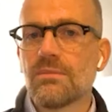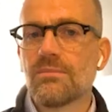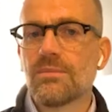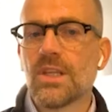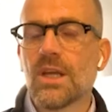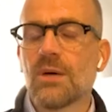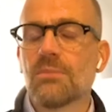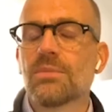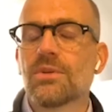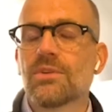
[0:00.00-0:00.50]

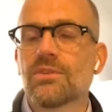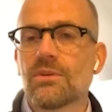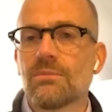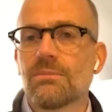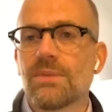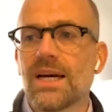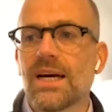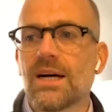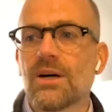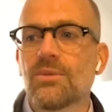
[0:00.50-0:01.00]
numbers
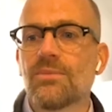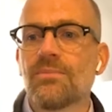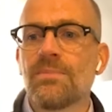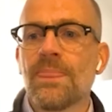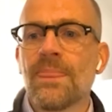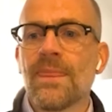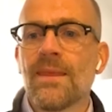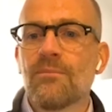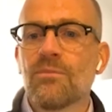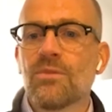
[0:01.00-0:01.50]
about
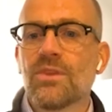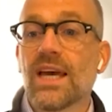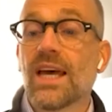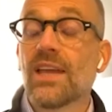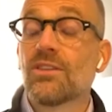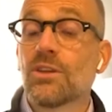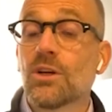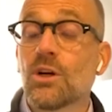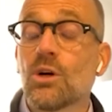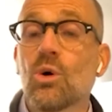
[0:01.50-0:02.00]
that
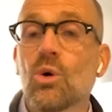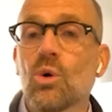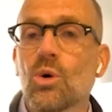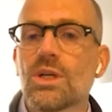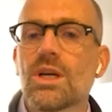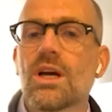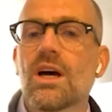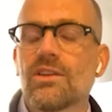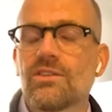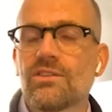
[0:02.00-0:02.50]
the cord
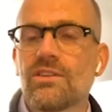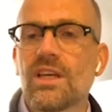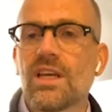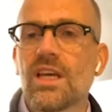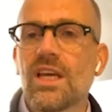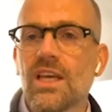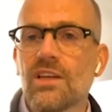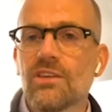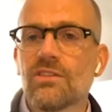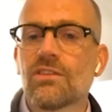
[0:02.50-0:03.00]
cutting
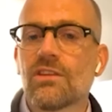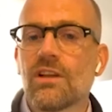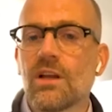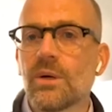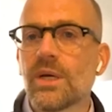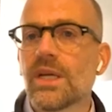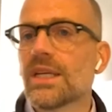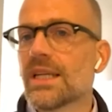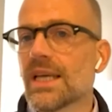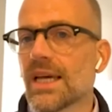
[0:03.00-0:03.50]
is
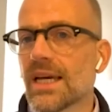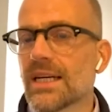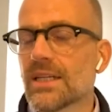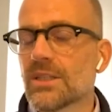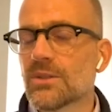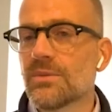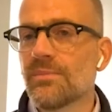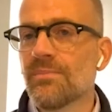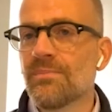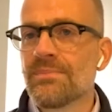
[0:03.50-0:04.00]
slowing down
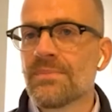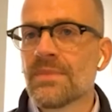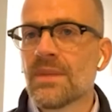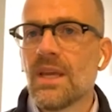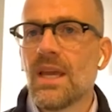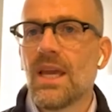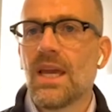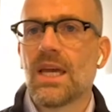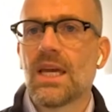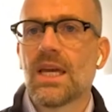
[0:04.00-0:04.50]

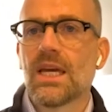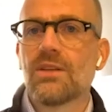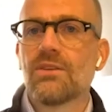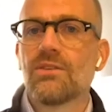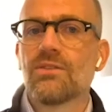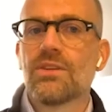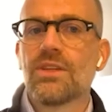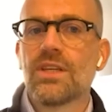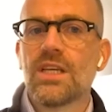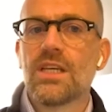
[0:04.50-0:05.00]
and
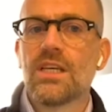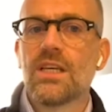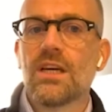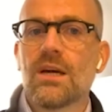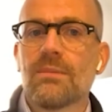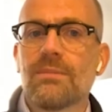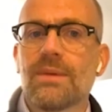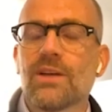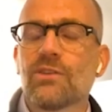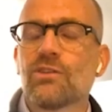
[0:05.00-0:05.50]
the
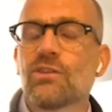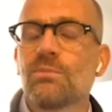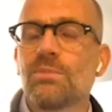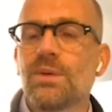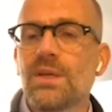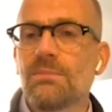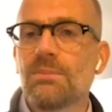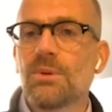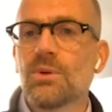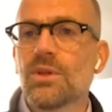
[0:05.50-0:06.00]
amount of
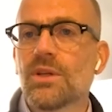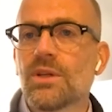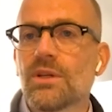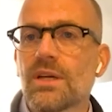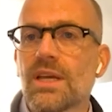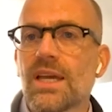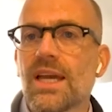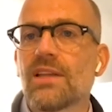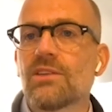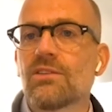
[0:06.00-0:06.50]
people that are
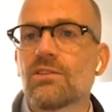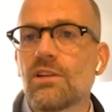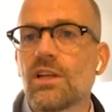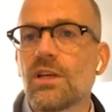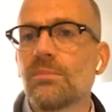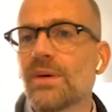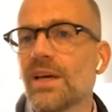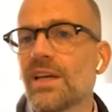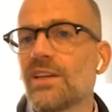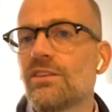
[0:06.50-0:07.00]
canceling
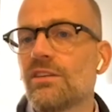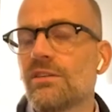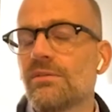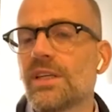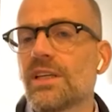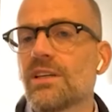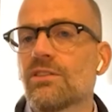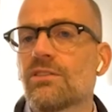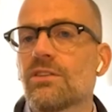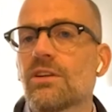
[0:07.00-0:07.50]
pay TV
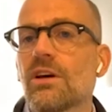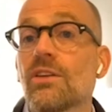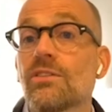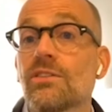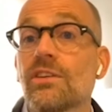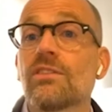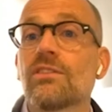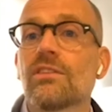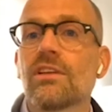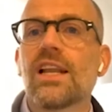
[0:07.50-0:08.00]
is starting
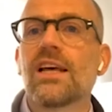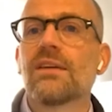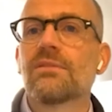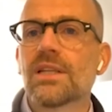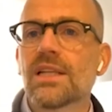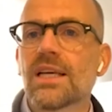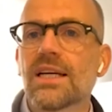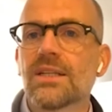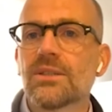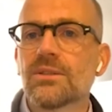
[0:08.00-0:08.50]
to level
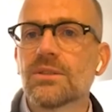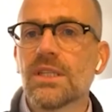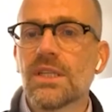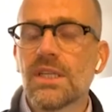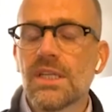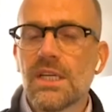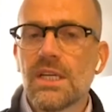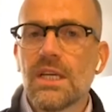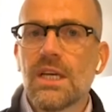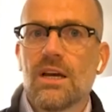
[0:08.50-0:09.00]
out.
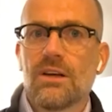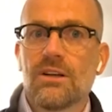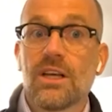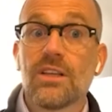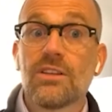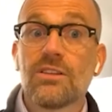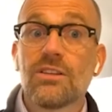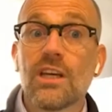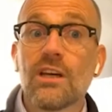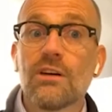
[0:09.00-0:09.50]
And I
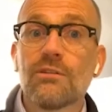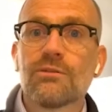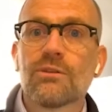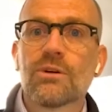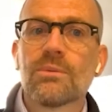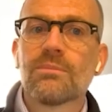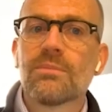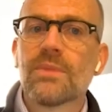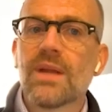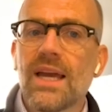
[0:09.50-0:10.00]
think
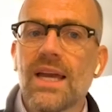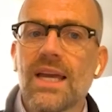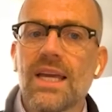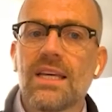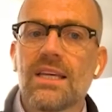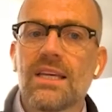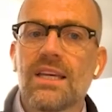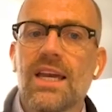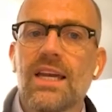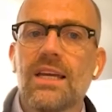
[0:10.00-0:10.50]
from a
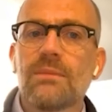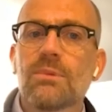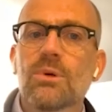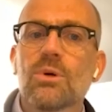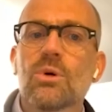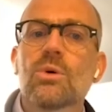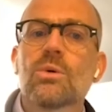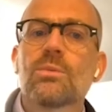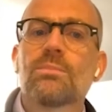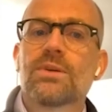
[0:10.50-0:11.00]

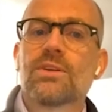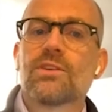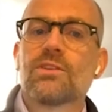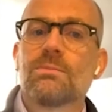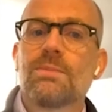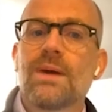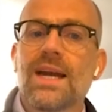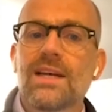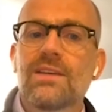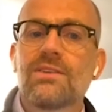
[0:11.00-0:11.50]
cable
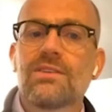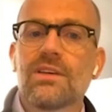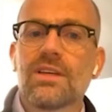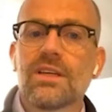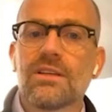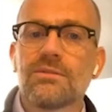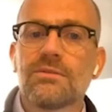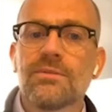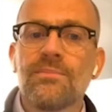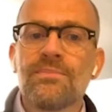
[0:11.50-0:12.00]
perspective,
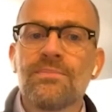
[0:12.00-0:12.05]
